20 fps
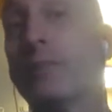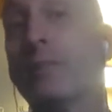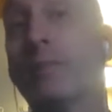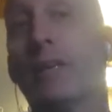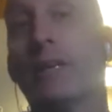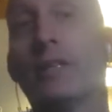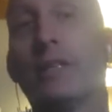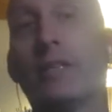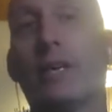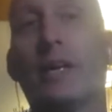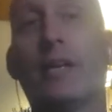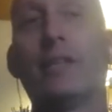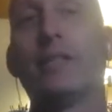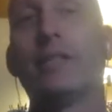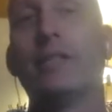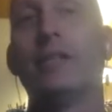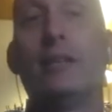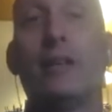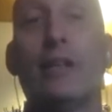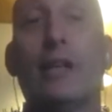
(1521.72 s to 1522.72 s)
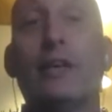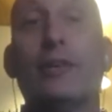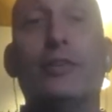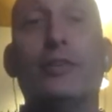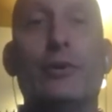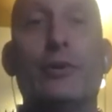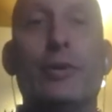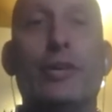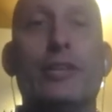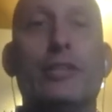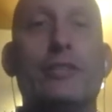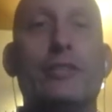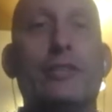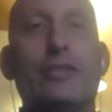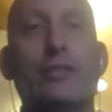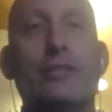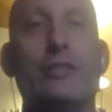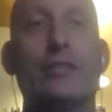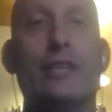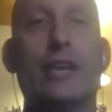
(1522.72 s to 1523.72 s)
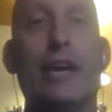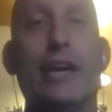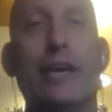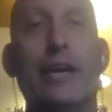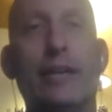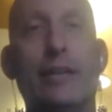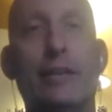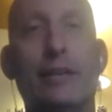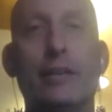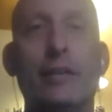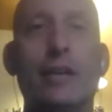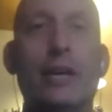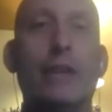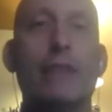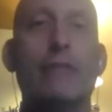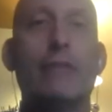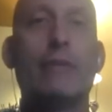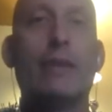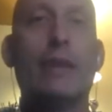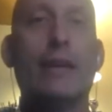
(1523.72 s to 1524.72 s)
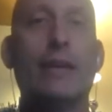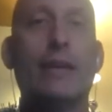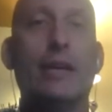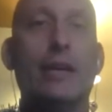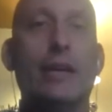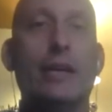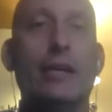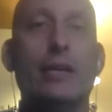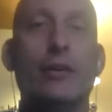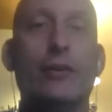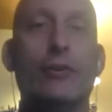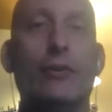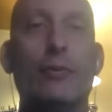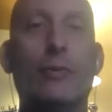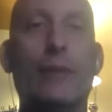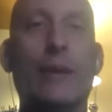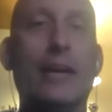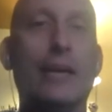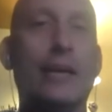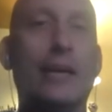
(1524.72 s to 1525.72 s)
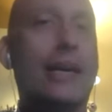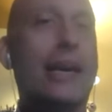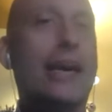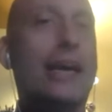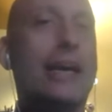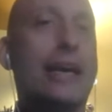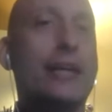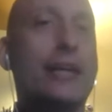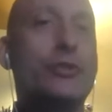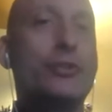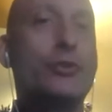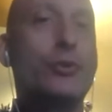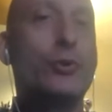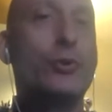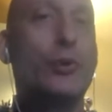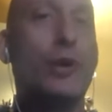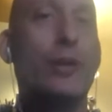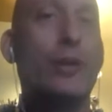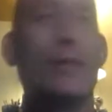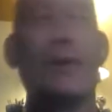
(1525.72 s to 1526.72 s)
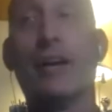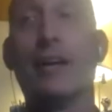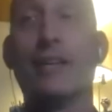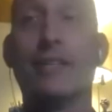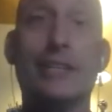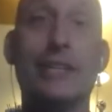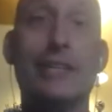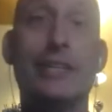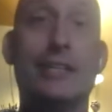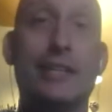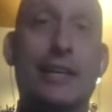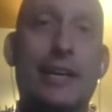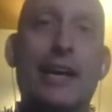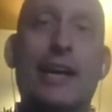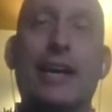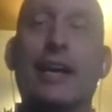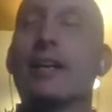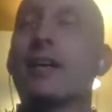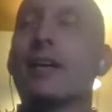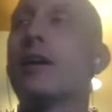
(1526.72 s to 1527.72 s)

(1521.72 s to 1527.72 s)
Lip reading: because I got to eat a lot of donuts and cake. And if I made, the cake got screwed up, I got to eat the cake.